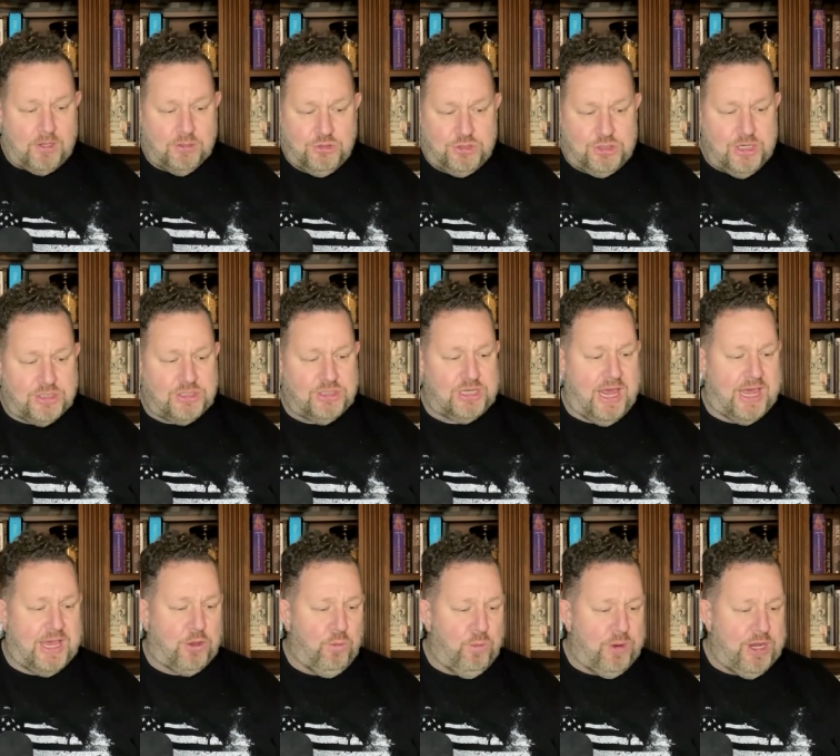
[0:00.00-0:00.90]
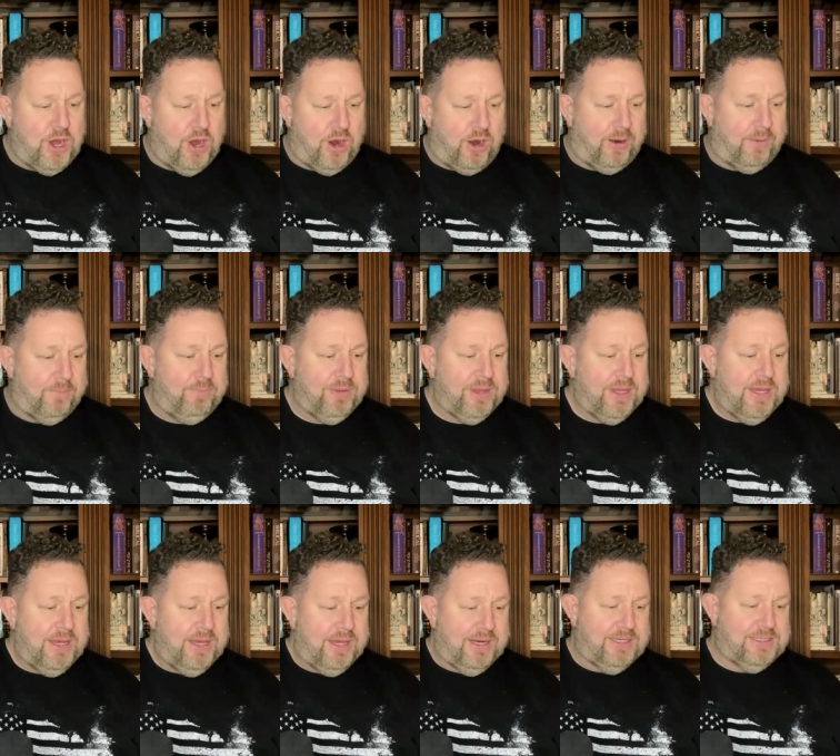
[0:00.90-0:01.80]
just like we are.
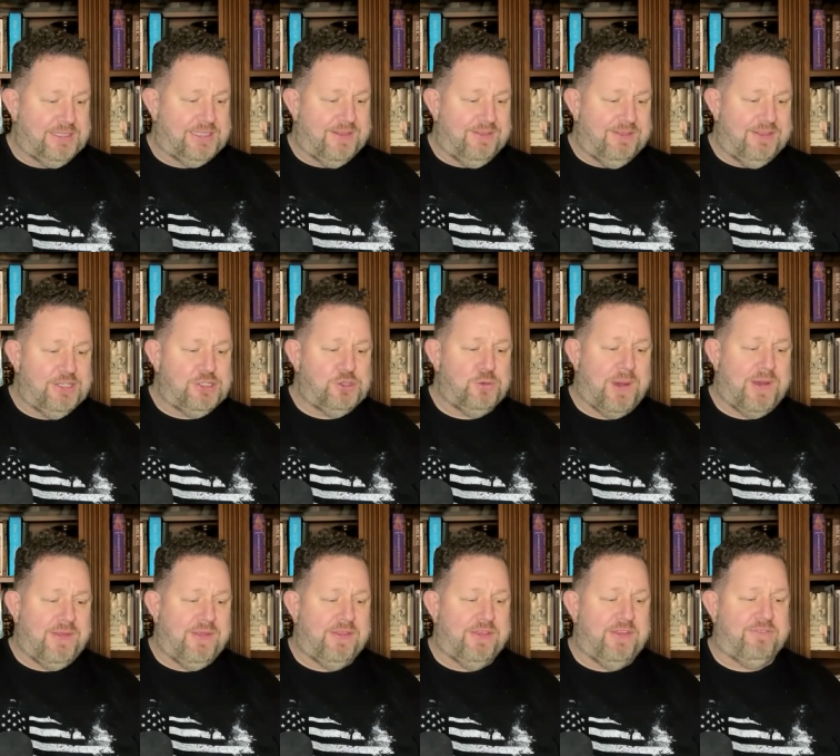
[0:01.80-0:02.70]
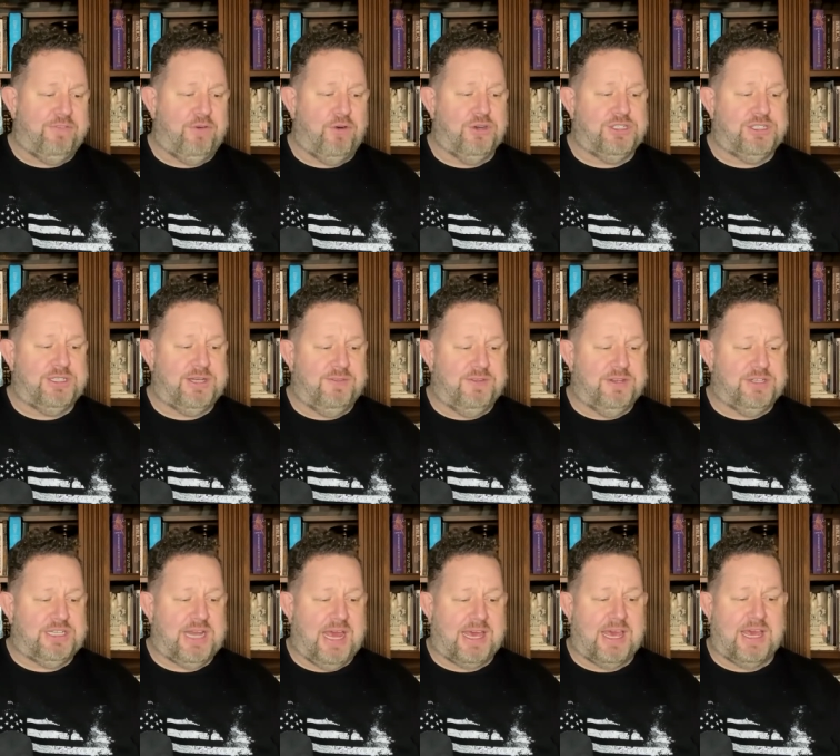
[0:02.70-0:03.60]
It is in this way that the first and the
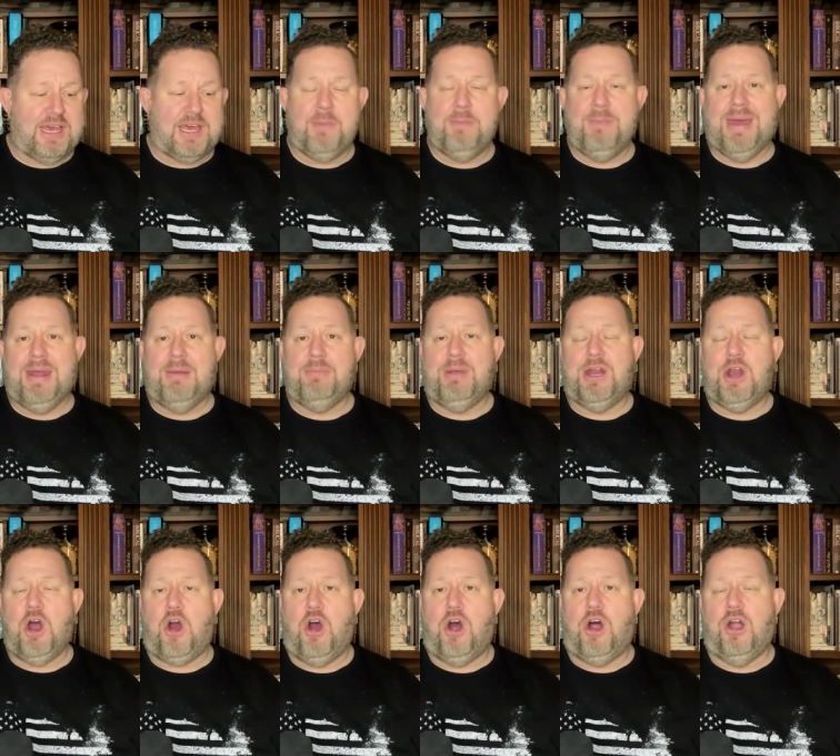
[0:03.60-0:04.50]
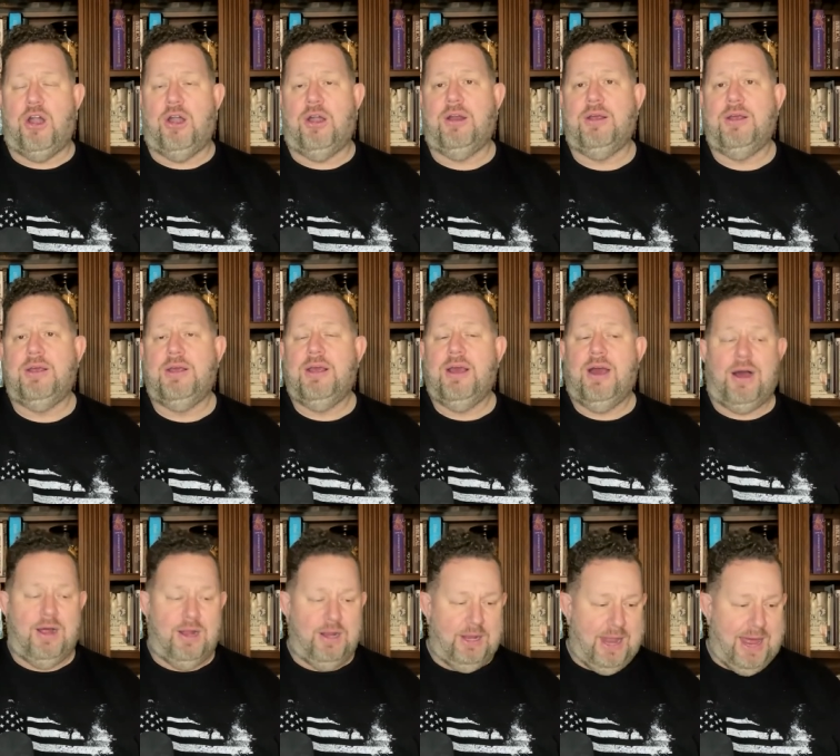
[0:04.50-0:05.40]
second commandment are
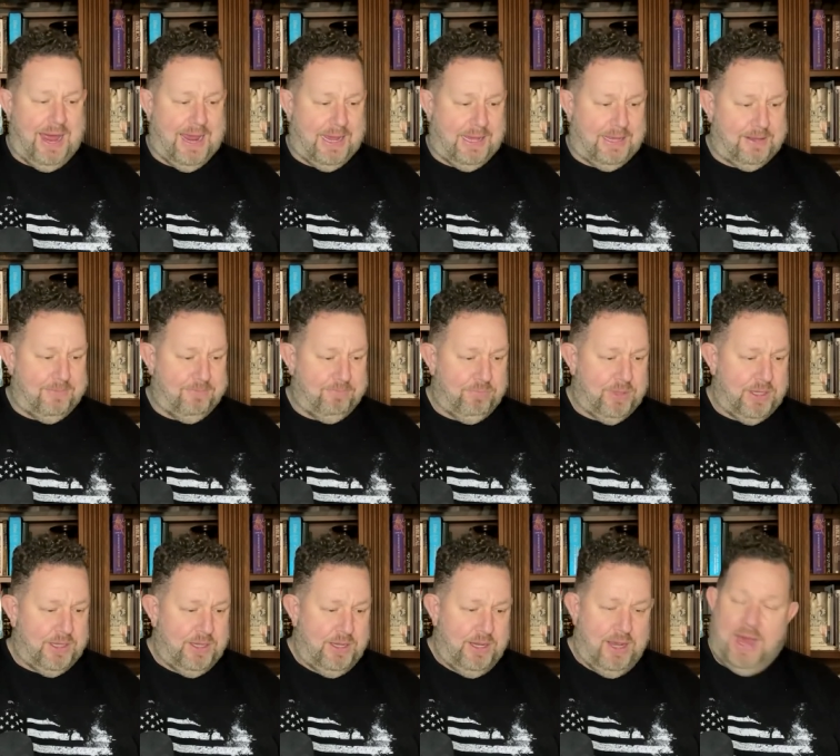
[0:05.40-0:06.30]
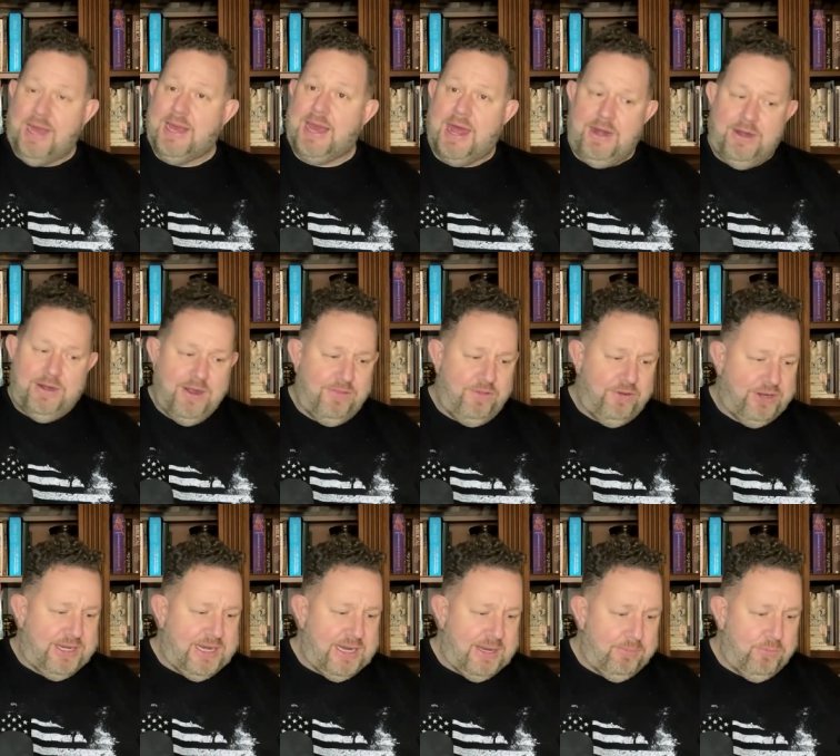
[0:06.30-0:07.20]
alike. I got another
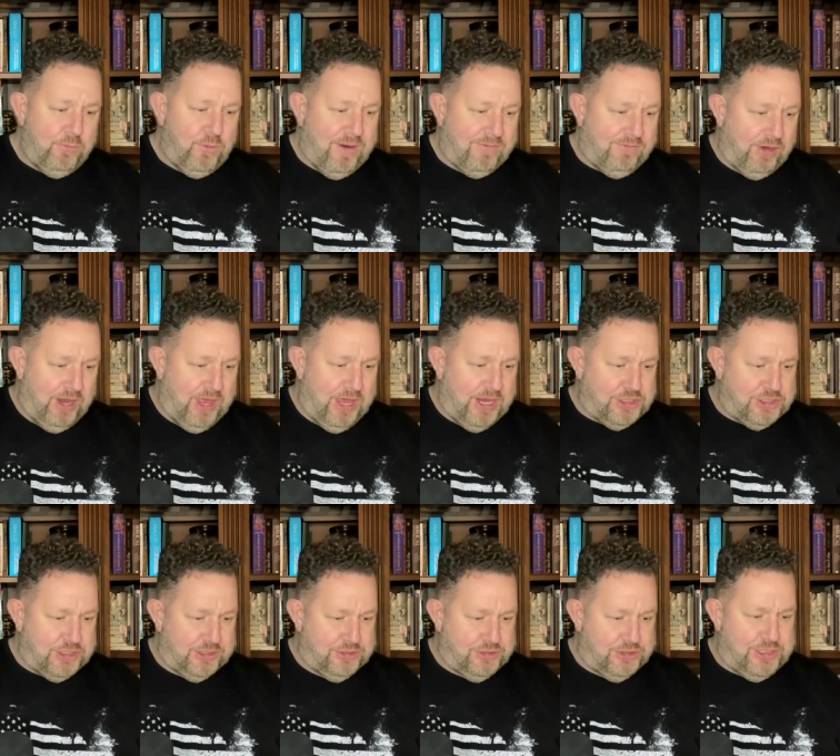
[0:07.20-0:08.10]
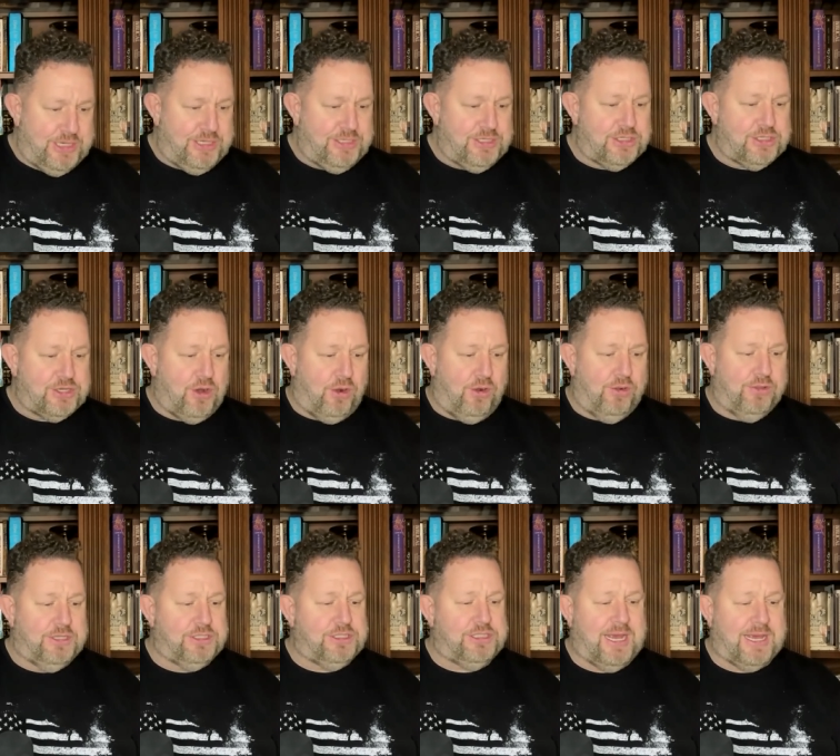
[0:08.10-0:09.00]
deep revelation. Jesus called
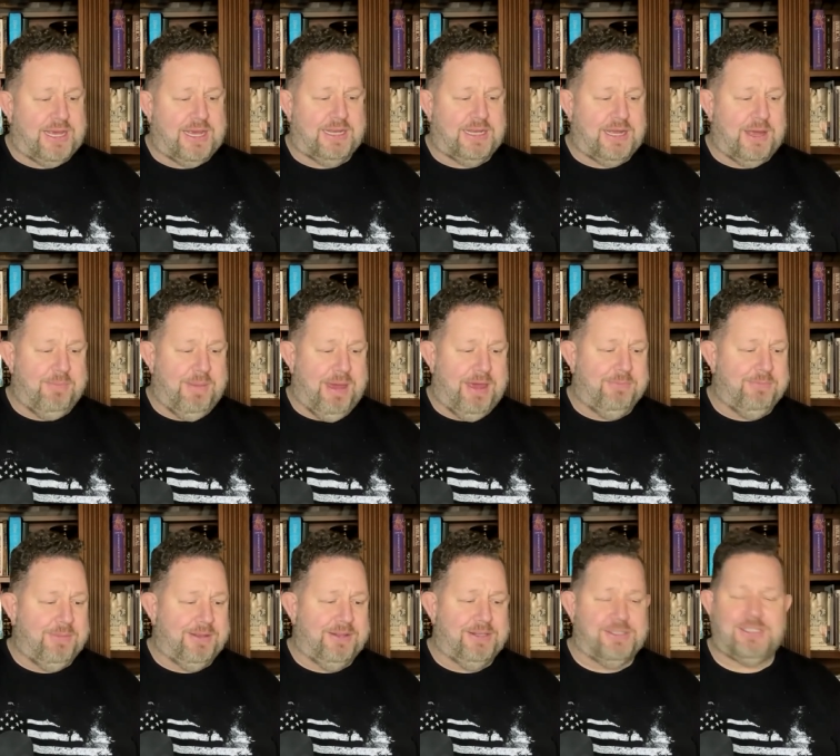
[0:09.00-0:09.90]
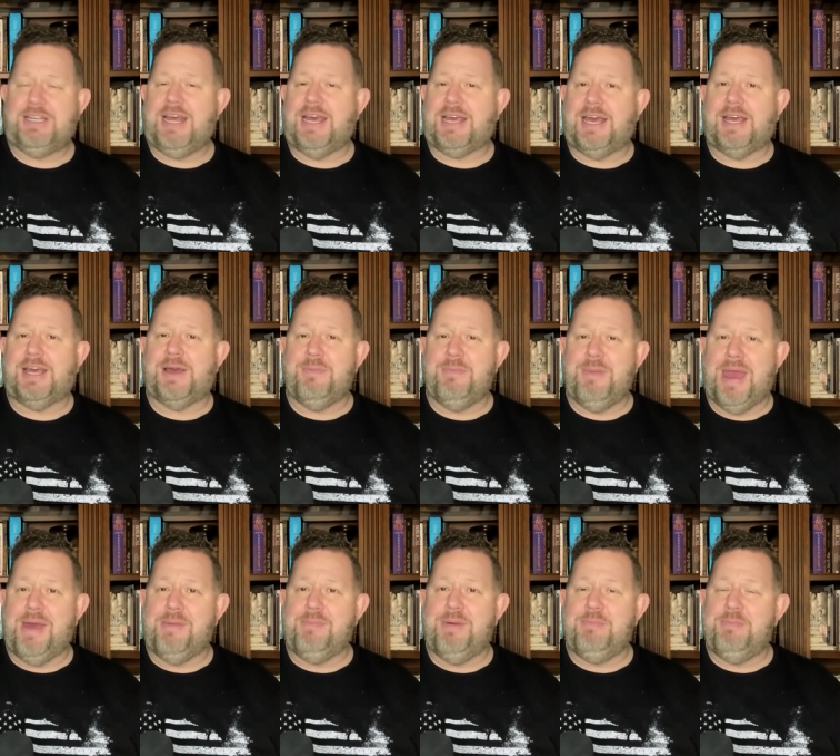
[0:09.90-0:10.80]
the second commandment the second
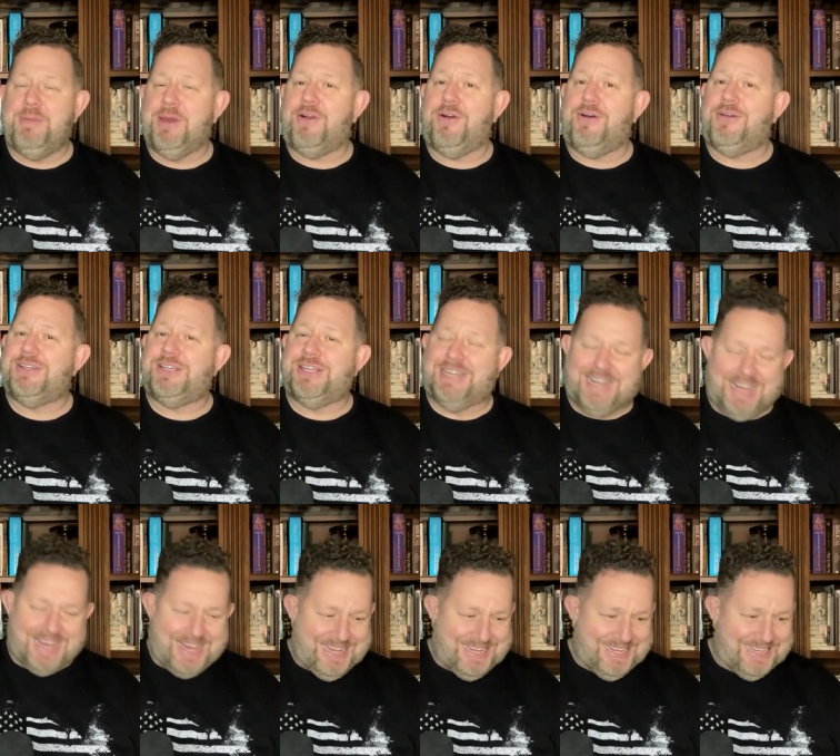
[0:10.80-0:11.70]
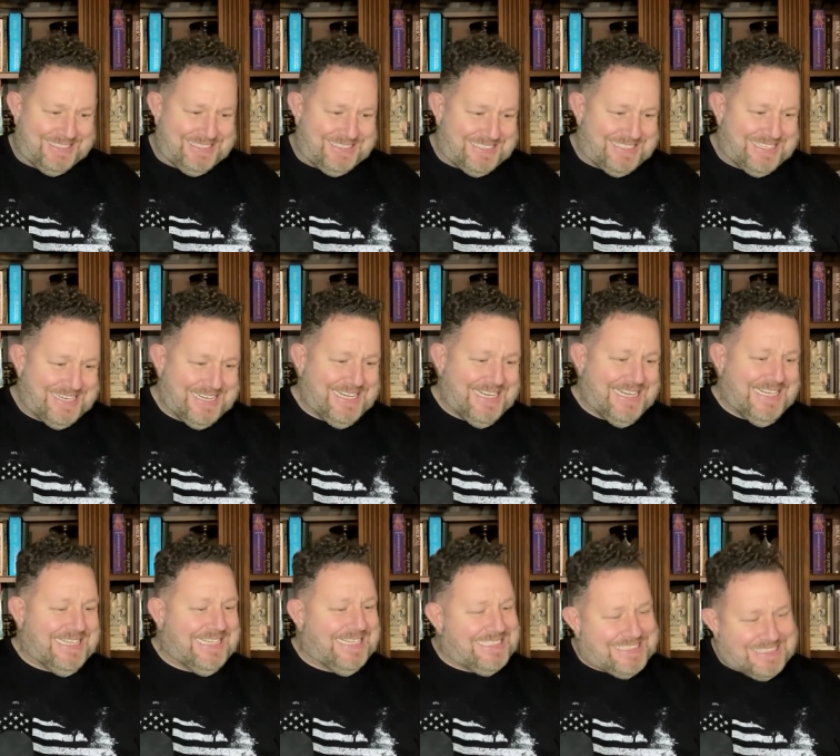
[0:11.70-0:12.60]
commandment because it is
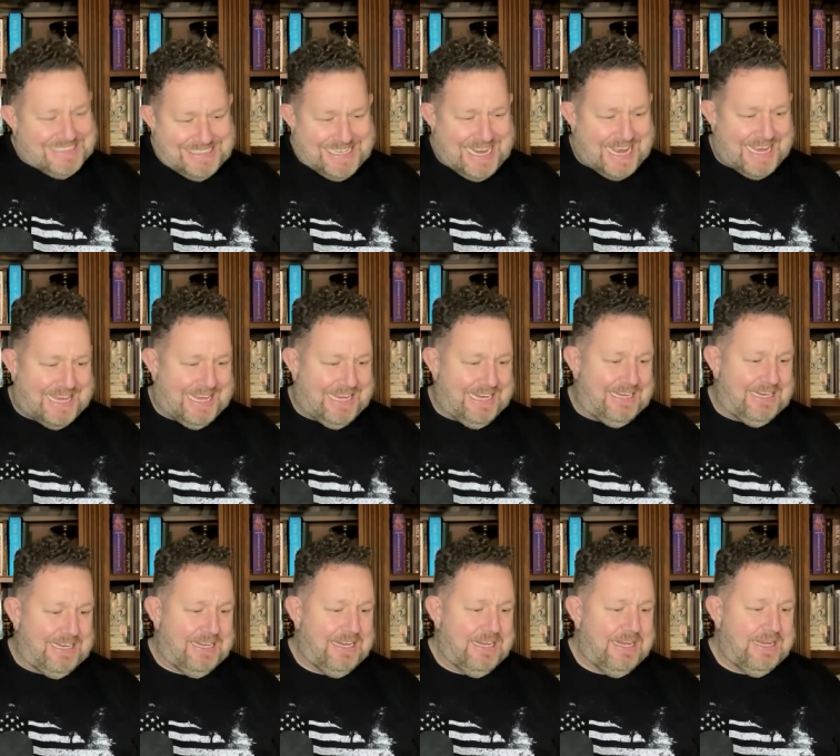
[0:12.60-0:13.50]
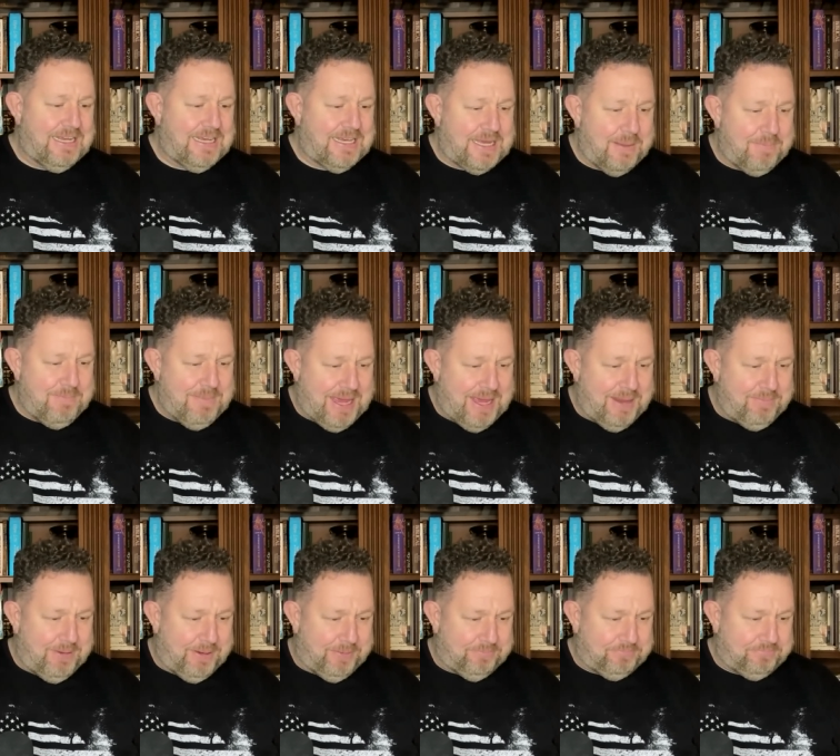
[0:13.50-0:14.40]
the second
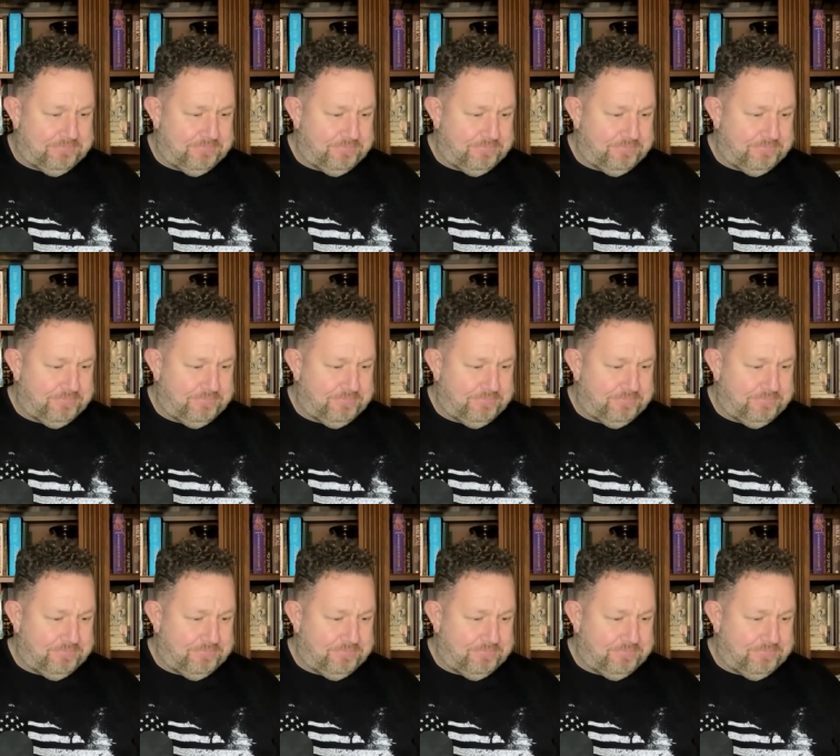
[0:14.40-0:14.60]
commandment.